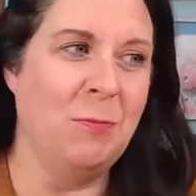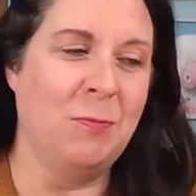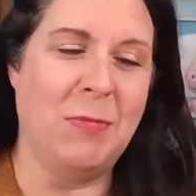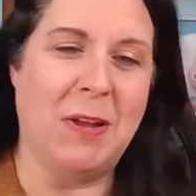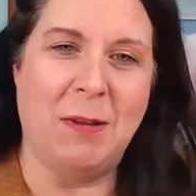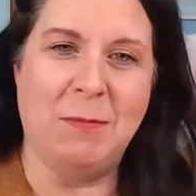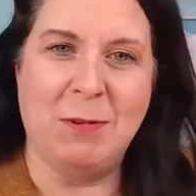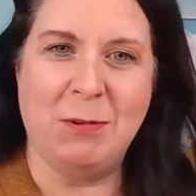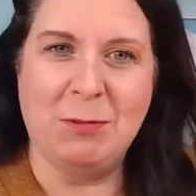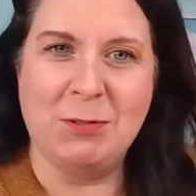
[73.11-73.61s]

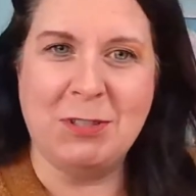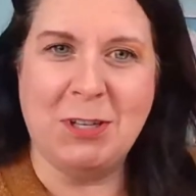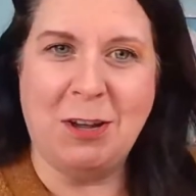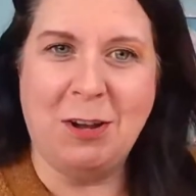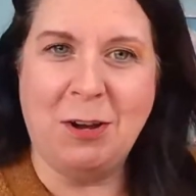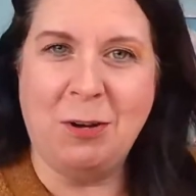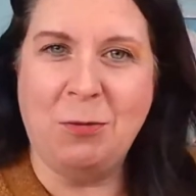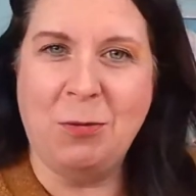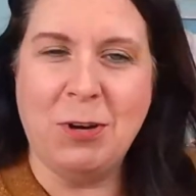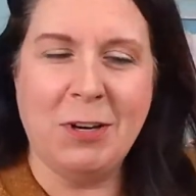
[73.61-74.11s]
Maybe it was
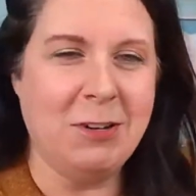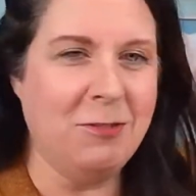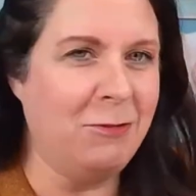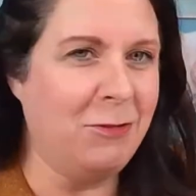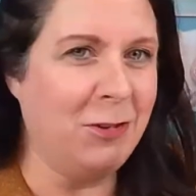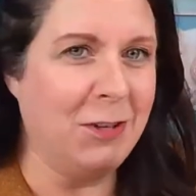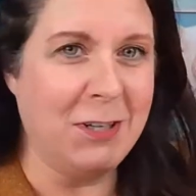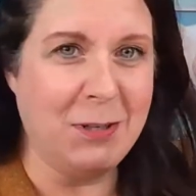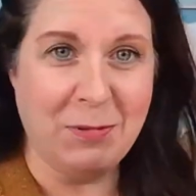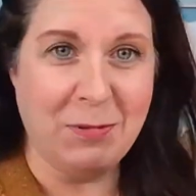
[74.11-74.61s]
all
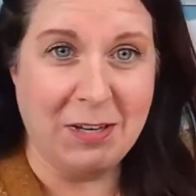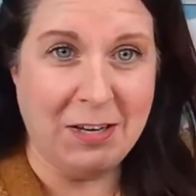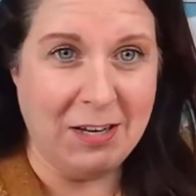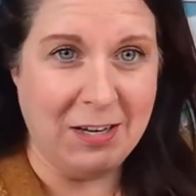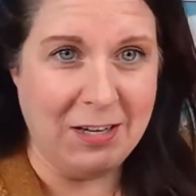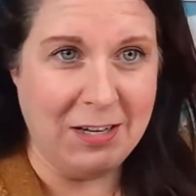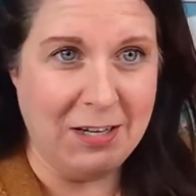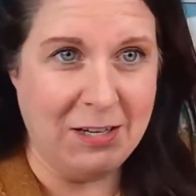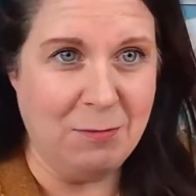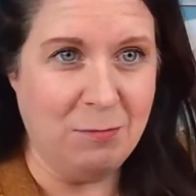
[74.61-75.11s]
wonderful in the
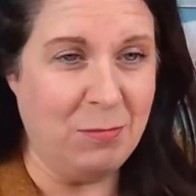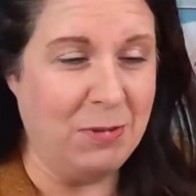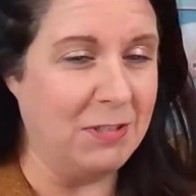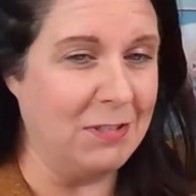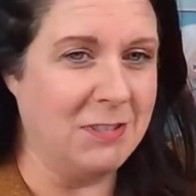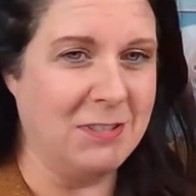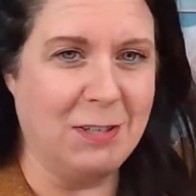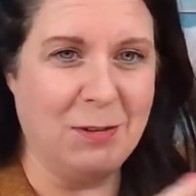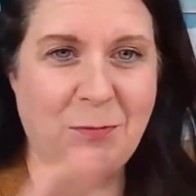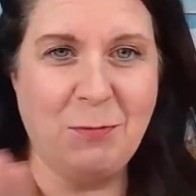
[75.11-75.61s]
beginning,
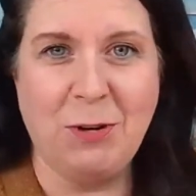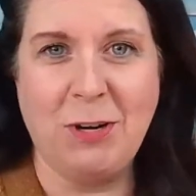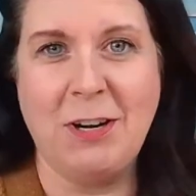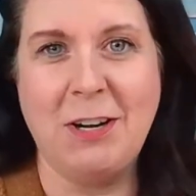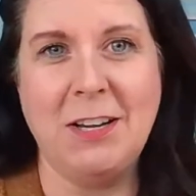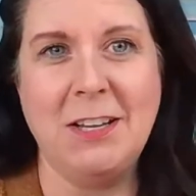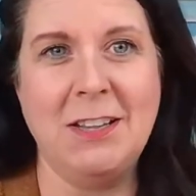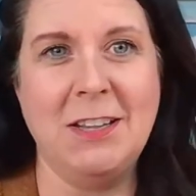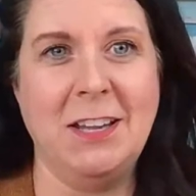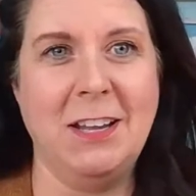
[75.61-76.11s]
but
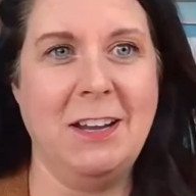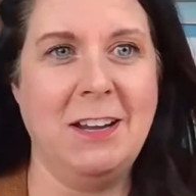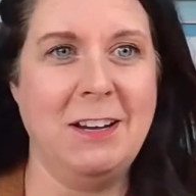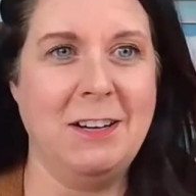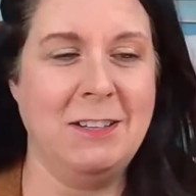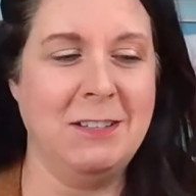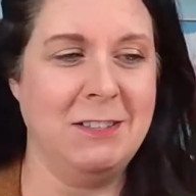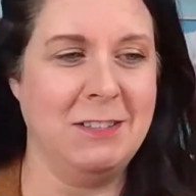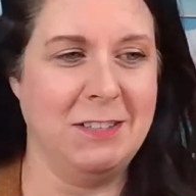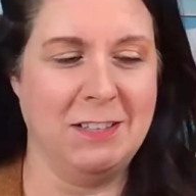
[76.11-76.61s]
somewhere in
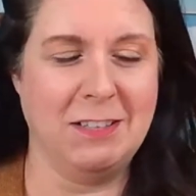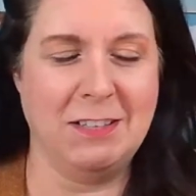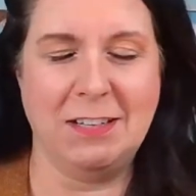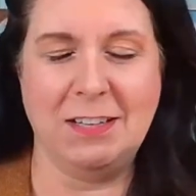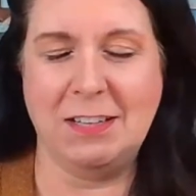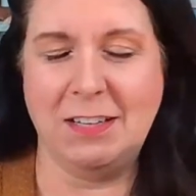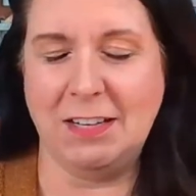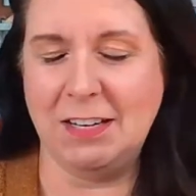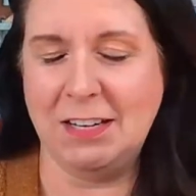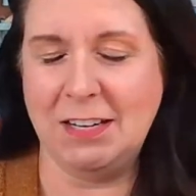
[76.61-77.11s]
there,
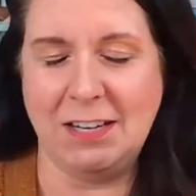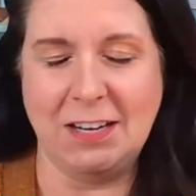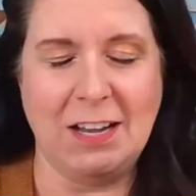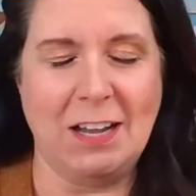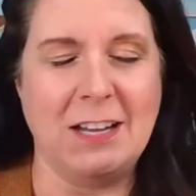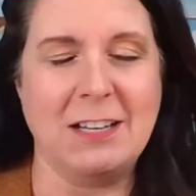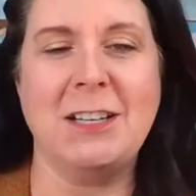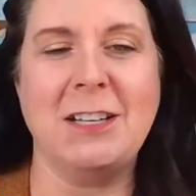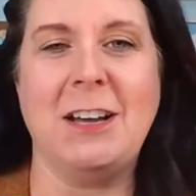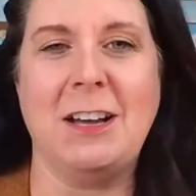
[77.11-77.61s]
it
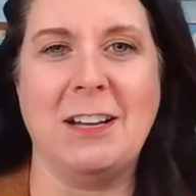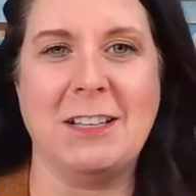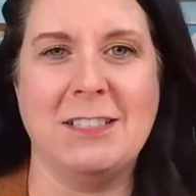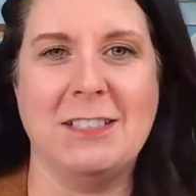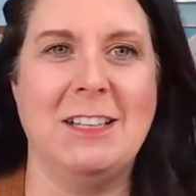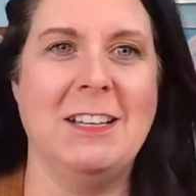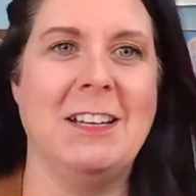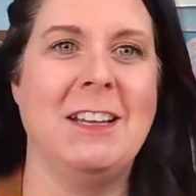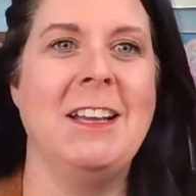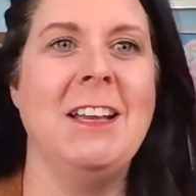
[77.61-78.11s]
got
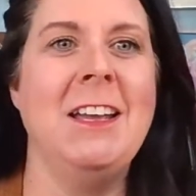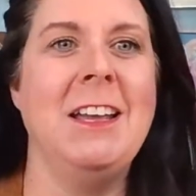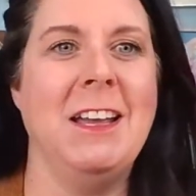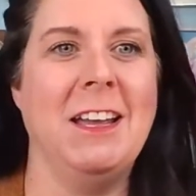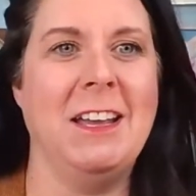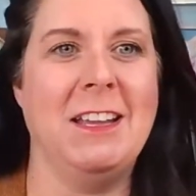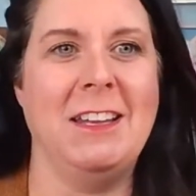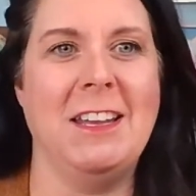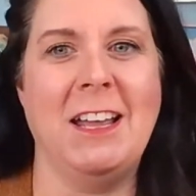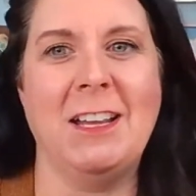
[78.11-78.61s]
toxic,
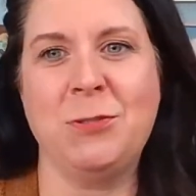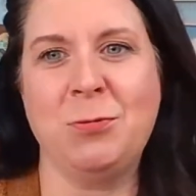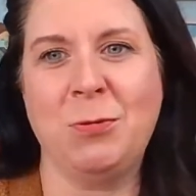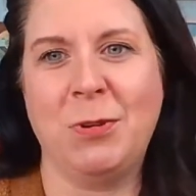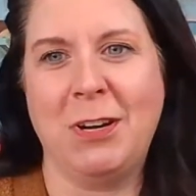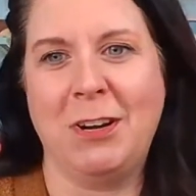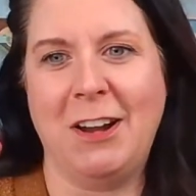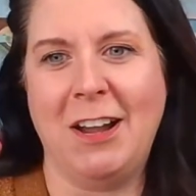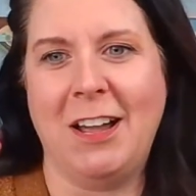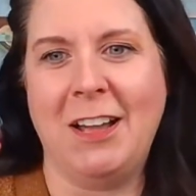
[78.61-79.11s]
and that's
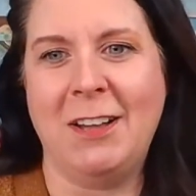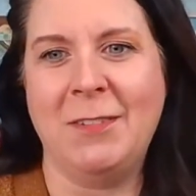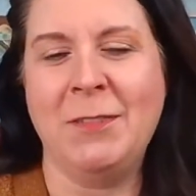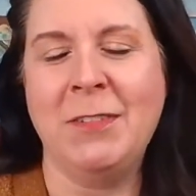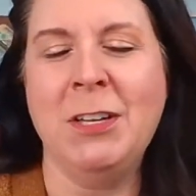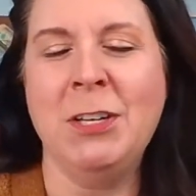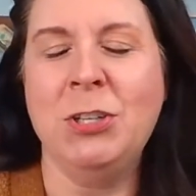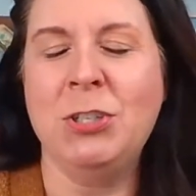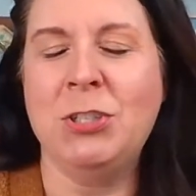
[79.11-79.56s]
where you're at.